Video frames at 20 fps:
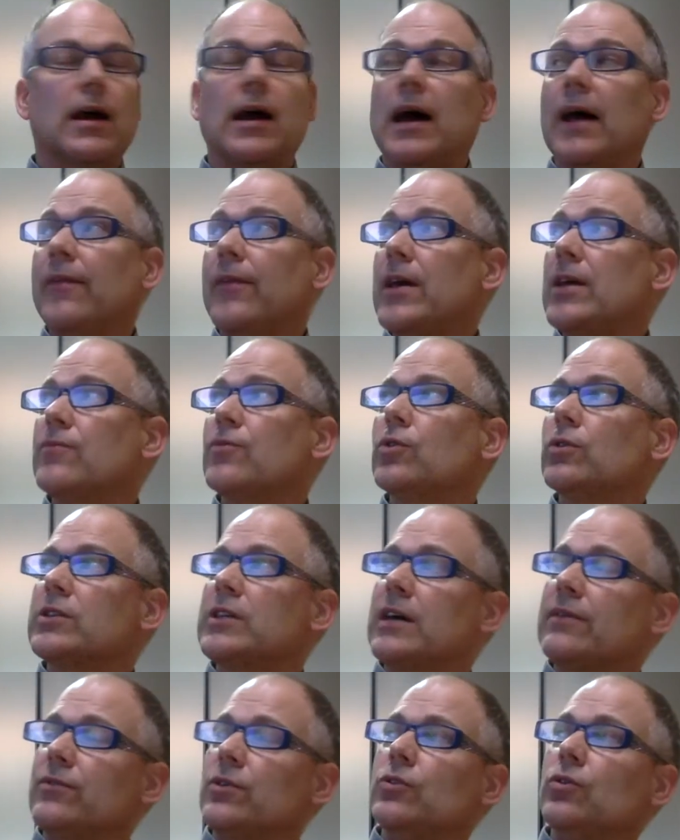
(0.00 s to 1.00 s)
And they've got to
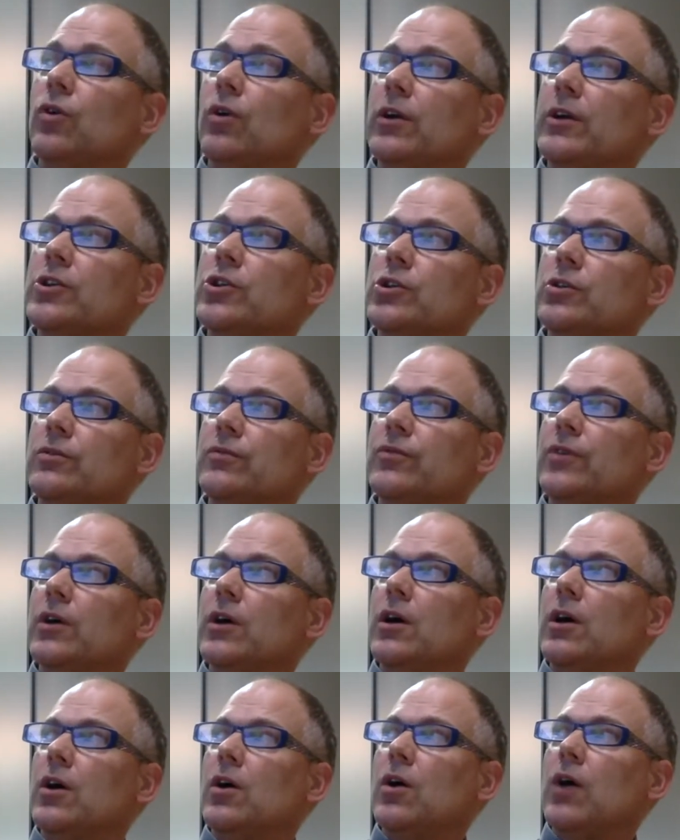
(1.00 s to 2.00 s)
have the knowledge of
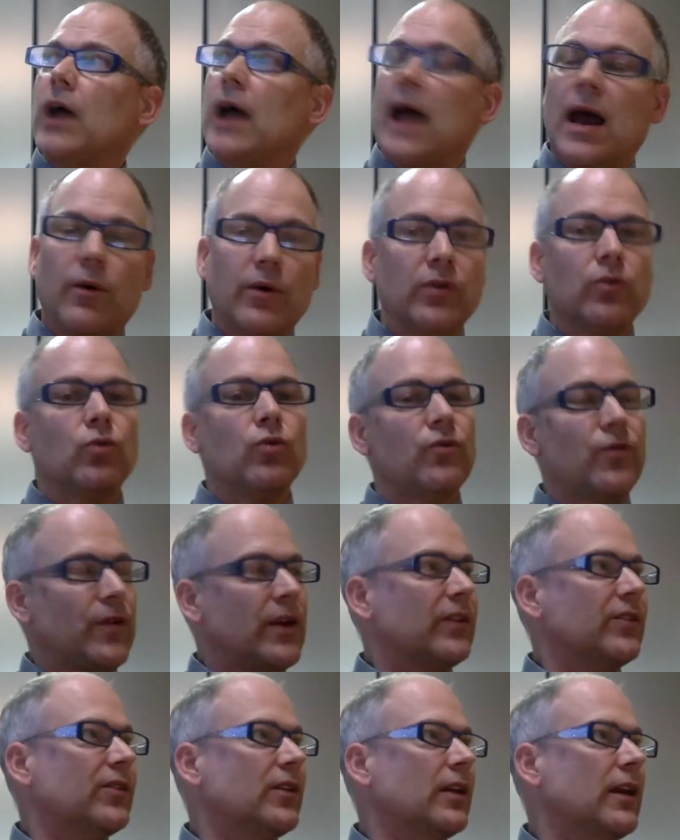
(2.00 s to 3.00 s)
how it all
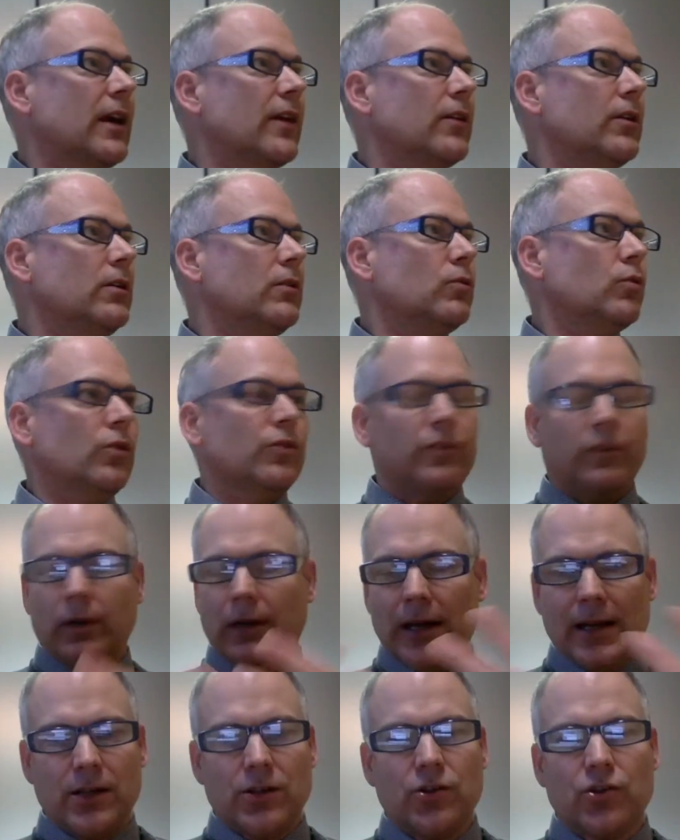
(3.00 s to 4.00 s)
fits together, what the
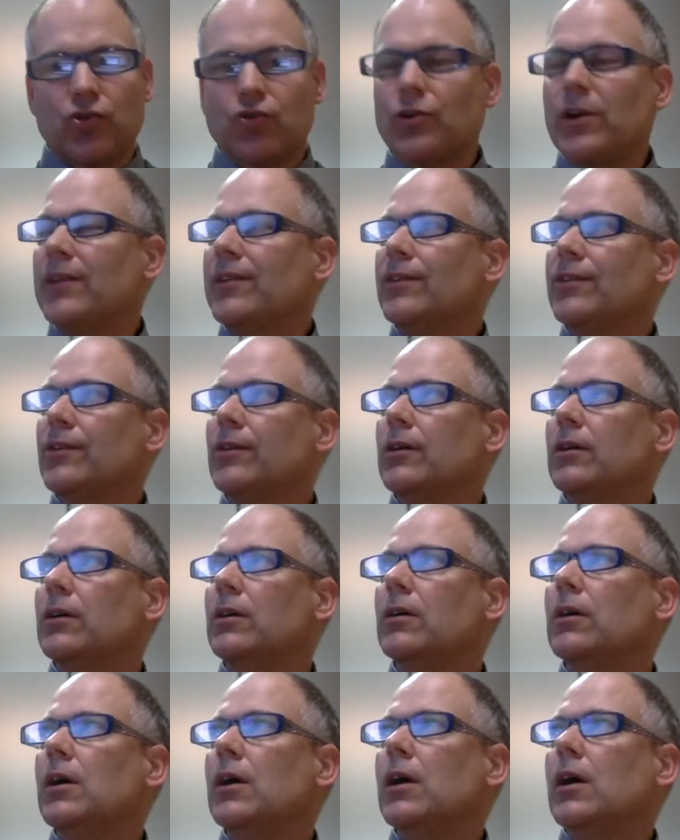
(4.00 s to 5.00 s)
latest trends
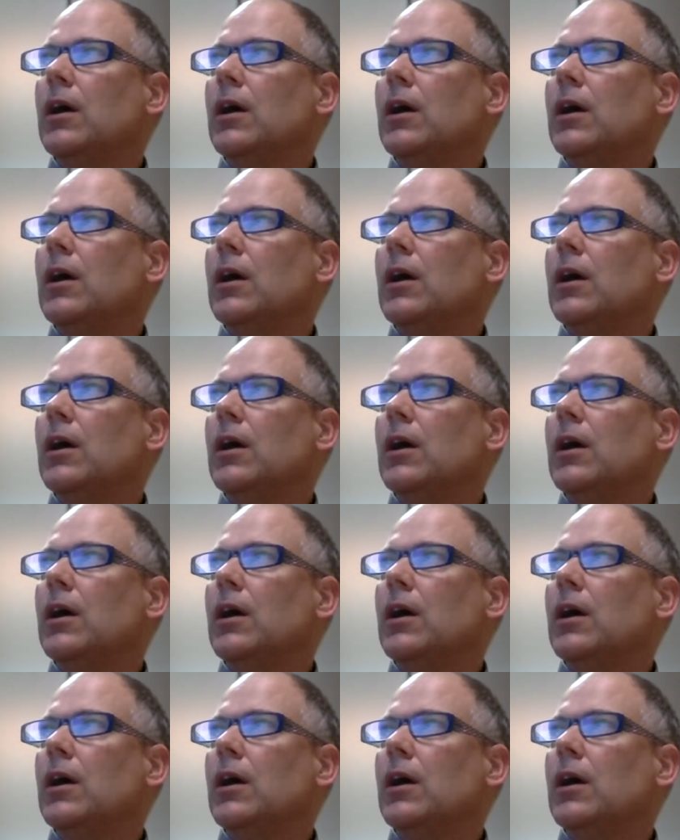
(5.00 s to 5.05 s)
are,